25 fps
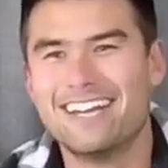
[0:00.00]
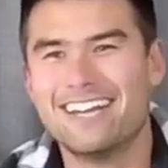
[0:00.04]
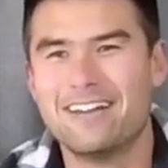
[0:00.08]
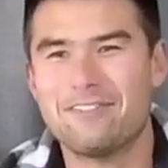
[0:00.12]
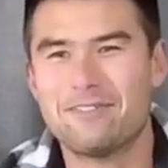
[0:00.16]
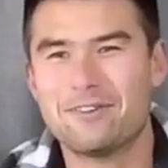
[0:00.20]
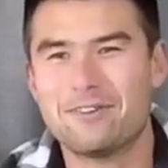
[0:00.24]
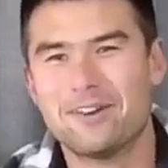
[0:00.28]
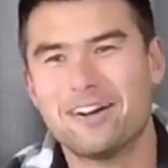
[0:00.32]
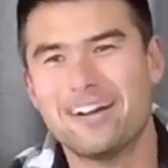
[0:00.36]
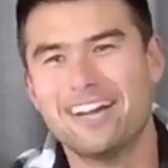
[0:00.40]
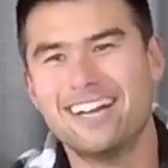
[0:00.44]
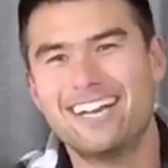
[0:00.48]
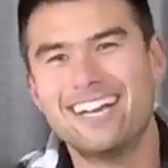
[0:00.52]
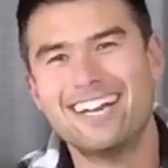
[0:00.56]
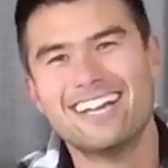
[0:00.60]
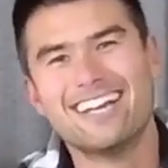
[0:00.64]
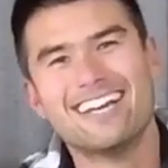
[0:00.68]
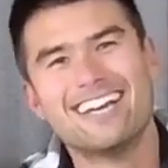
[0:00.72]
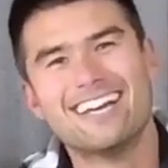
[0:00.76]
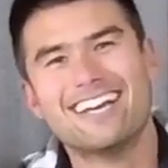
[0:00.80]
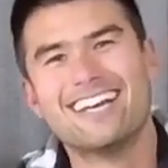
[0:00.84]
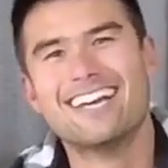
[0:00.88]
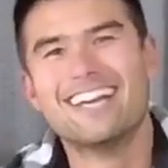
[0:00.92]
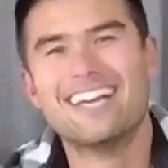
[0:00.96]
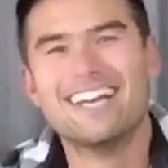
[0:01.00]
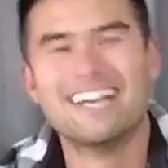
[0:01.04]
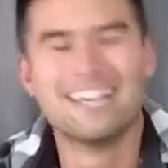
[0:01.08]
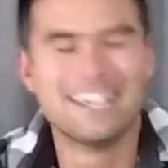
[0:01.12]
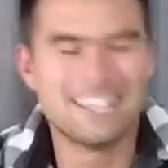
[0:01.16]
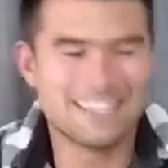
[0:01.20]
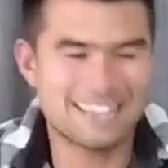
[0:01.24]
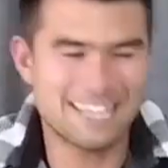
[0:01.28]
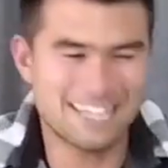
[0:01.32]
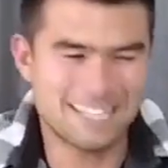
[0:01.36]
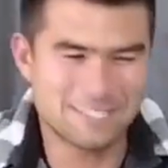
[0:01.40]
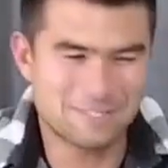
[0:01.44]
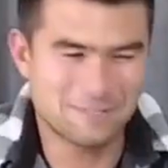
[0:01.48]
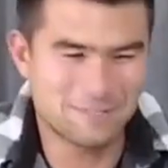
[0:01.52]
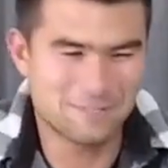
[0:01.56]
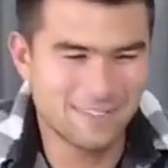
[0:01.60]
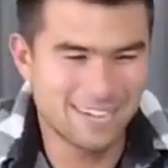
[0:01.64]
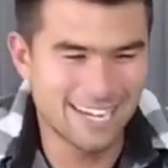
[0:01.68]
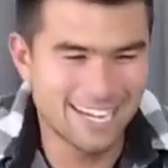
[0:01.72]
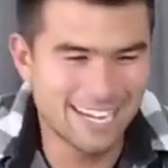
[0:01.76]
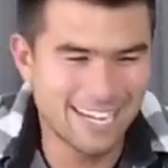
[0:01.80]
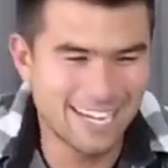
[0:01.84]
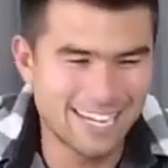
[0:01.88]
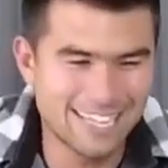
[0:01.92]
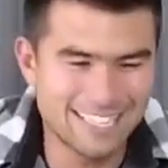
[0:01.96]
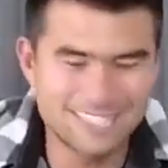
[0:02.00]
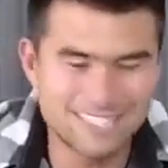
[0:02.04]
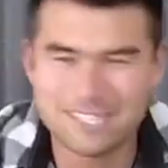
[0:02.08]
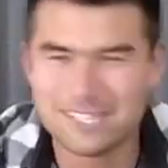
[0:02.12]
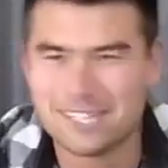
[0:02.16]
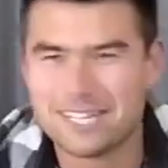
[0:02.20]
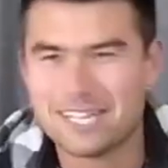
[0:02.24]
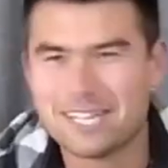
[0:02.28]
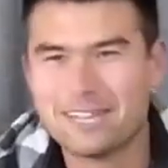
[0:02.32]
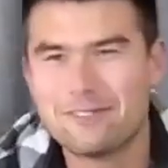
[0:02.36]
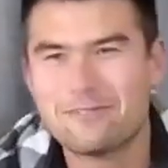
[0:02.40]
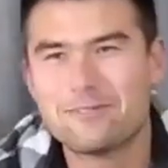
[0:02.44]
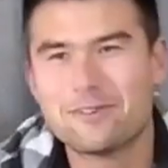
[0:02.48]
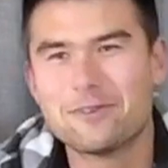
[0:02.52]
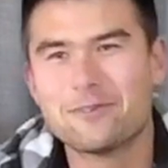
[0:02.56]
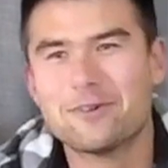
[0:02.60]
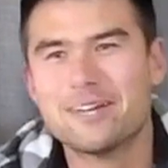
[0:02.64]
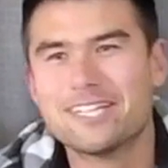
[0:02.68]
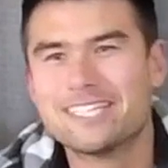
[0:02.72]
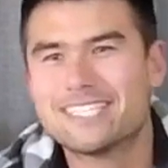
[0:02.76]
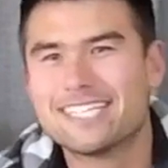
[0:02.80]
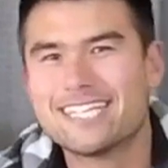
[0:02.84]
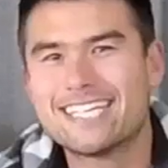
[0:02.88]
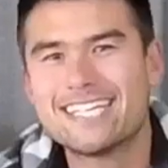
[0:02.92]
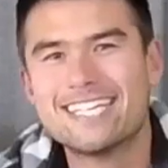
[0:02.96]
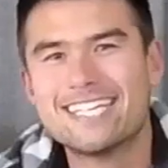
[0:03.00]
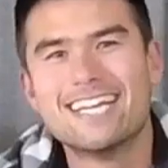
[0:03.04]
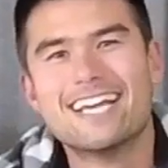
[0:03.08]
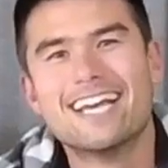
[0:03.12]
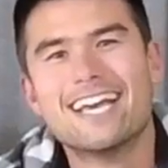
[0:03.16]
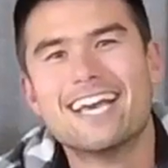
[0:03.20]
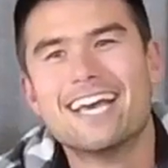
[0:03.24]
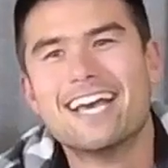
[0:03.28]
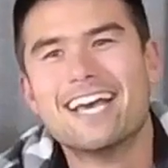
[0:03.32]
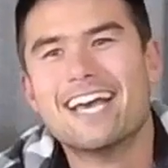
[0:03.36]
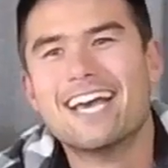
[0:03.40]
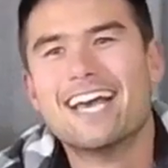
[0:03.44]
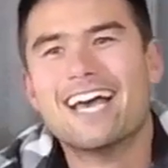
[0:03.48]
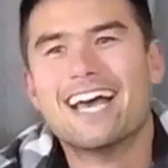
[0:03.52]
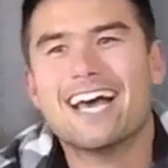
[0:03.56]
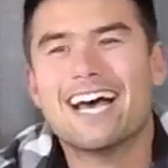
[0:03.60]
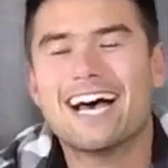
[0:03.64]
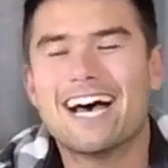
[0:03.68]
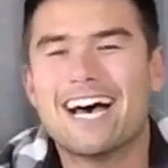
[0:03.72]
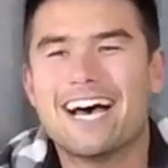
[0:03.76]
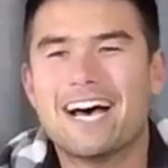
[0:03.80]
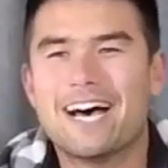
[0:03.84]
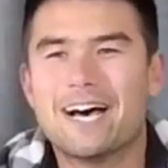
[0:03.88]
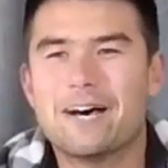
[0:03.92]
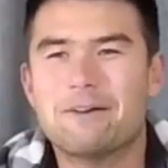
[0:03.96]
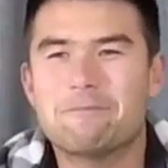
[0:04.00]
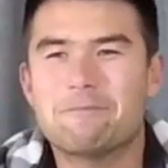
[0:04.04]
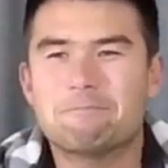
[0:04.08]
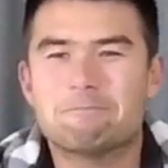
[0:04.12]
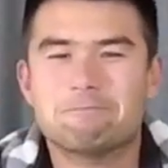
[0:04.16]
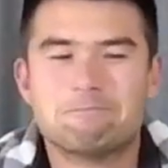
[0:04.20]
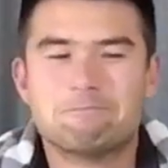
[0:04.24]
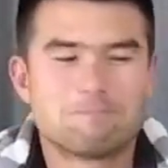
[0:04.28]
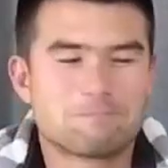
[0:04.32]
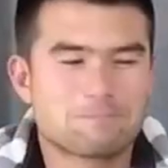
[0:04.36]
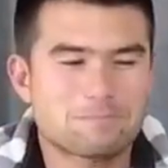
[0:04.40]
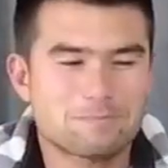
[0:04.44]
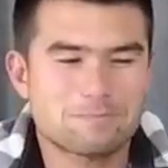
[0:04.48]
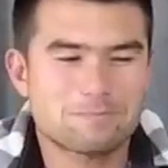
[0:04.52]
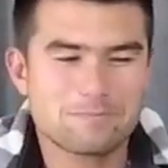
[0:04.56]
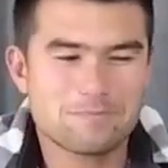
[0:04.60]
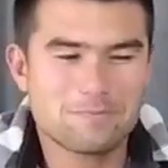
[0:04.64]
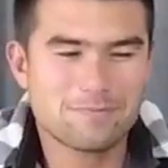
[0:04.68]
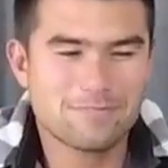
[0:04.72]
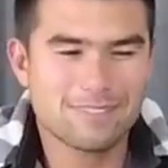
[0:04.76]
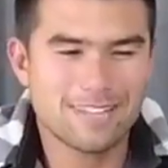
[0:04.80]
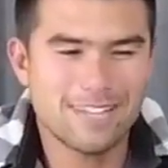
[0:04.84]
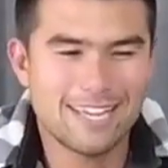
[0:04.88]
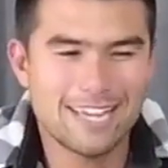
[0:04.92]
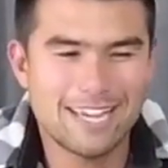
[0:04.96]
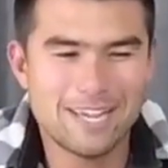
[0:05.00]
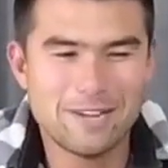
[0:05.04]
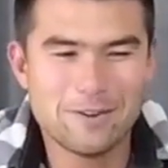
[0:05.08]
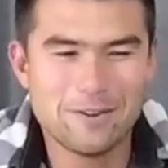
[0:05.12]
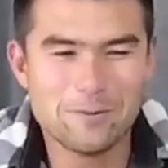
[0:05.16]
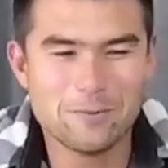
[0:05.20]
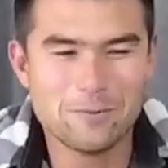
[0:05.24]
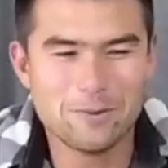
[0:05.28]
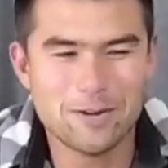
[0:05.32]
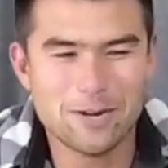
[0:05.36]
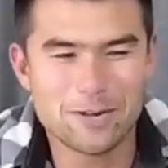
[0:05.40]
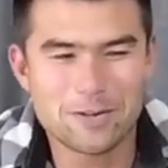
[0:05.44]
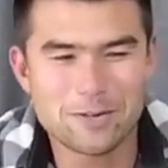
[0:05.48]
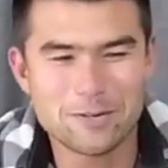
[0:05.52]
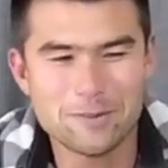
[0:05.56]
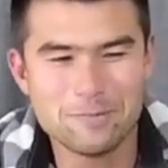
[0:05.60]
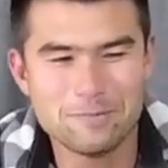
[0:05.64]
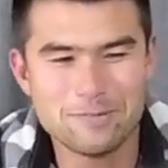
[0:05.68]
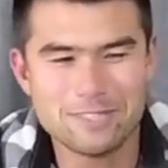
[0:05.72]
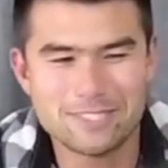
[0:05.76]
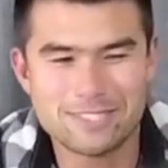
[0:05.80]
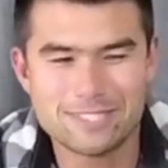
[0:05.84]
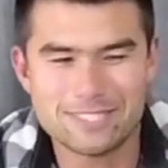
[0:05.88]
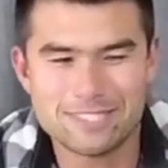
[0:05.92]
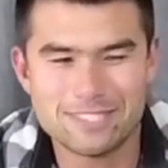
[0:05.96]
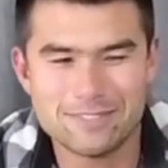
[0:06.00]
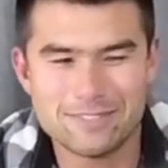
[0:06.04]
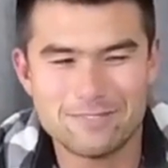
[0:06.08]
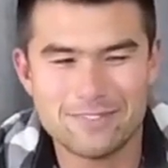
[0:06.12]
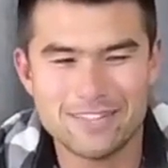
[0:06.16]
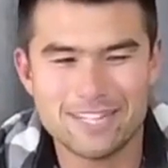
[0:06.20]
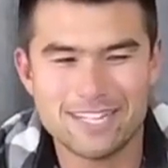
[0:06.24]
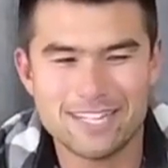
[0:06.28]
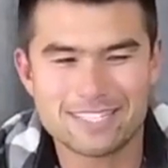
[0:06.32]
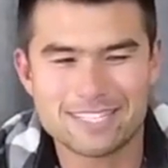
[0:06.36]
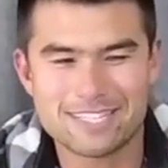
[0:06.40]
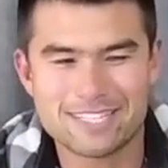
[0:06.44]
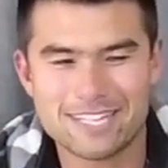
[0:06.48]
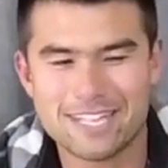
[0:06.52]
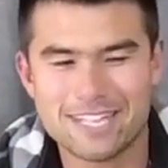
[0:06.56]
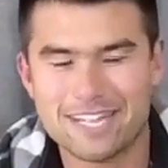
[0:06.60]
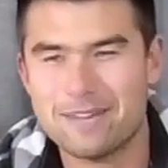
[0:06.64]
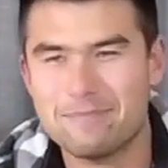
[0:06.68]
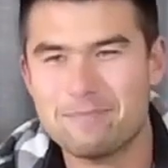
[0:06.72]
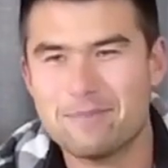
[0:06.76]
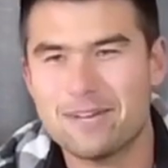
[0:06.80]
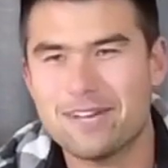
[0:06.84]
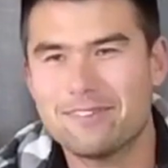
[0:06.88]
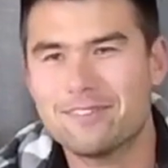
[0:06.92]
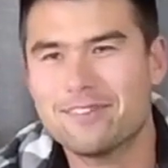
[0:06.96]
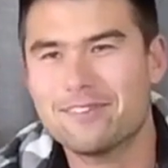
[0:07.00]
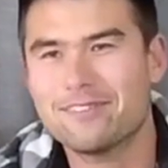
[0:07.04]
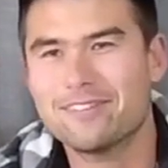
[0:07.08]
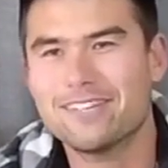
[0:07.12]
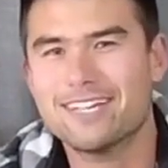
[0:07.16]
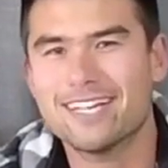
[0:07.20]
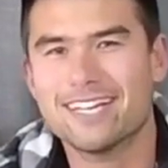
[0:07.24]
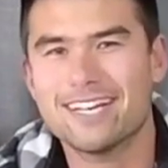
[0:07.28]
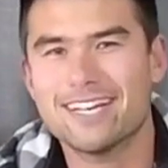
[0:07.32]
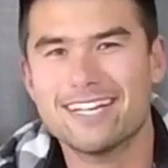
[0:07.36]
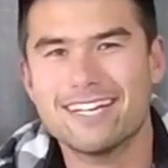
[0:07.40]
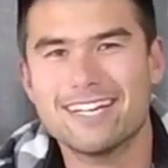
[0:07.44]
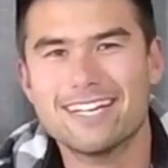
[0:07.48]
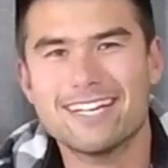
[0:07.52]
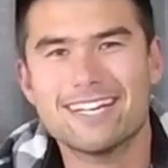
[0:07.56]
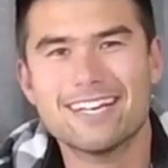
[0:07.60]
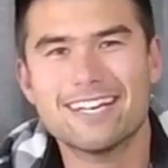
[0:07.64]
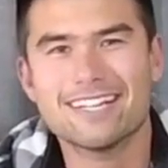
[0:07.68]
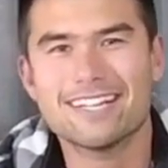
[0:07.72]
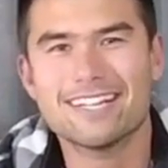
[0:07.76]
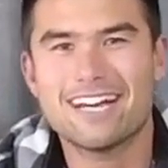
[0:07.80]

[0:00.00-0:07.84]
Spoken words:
everyone. Thanks for tuning in if you're watching. And welcome. This is the first time I've ever done a